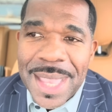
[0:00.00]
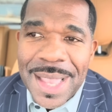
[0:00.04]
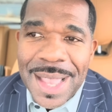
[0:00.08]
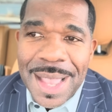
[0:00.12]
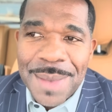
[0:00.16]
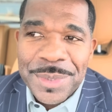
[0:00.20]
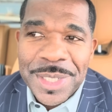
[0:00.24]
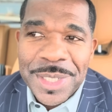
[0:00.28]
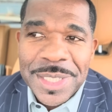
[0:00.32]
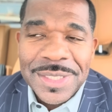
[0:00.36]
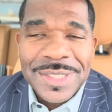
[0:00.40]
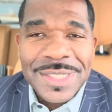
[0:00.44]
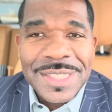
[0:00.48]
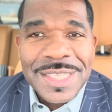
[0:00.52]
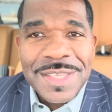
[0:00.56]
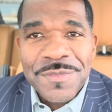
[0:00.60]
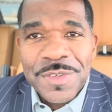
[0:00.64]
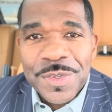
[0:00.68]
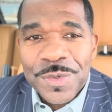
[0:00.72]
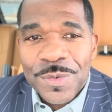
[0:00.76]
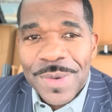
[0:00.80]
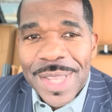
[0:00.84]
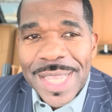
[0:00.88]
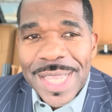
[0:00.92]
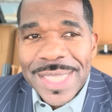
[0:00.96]
I'm going to leave
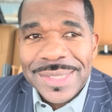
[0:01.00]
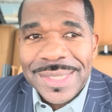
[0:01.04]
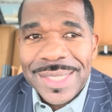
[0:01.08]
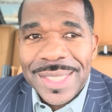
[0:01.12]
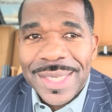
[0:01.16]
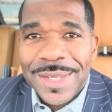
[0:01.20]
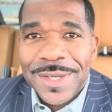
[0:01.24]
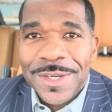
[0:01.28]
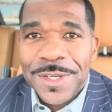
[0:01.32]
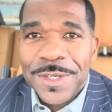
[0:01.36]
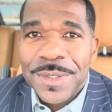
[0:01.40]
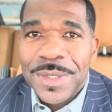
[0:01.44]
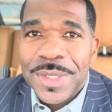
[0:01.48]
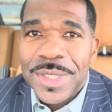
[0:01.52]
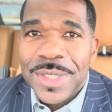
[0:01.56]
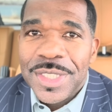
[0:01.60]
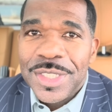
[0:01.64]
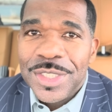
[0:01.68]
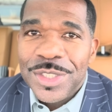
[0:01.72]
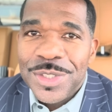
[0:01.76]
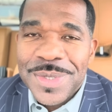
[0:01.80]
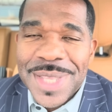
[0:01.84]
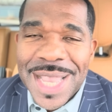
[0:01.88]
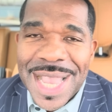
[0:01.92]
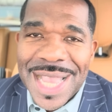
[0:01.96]
it right there.
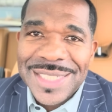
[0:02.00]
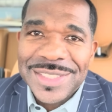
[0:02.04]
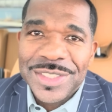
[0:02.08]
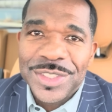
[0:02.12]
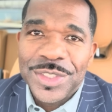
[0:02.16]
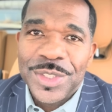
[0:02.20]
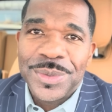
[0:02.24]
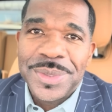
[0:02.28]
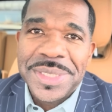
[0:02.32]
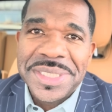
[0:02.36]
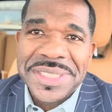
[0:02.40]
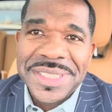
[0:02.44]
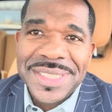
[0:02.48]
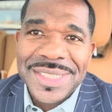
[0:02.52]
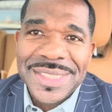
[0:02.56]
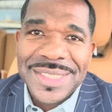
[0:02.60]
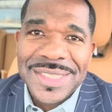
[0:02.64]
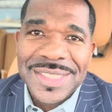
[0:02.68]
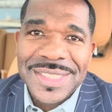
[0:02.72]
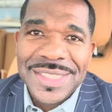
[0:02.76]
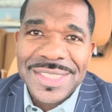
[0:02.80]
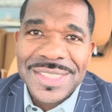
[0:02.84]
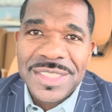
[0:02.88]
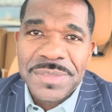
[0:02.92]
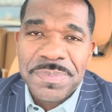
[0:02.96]
You guys know that
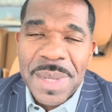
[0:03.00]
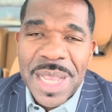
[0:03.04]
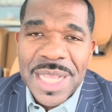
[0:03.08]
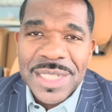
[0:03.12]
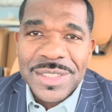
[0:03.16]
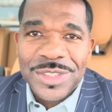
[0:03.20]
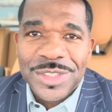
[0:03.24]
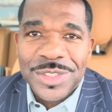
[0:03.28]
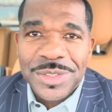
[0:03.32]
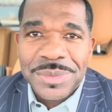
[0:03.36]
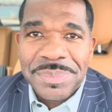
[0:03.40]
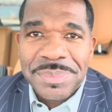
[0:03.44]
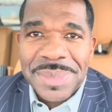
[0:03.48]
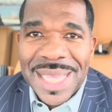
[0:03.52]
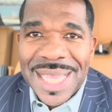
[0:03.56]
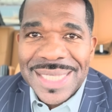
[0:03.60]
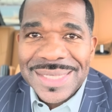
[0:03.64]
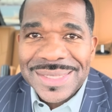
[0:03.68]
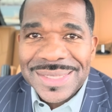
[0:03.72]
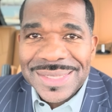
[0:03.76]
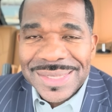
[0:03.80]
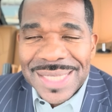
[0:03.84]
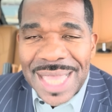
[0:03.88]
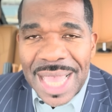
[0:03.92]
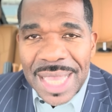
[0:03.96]
this is sponsored by
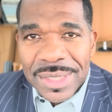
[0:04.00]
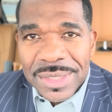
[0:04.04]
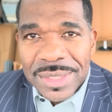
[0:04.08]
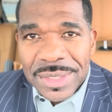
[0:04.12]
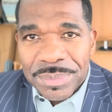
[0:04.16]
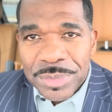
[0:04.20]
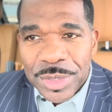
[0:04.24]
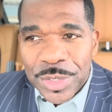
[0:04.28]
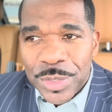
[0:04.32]
Stock Up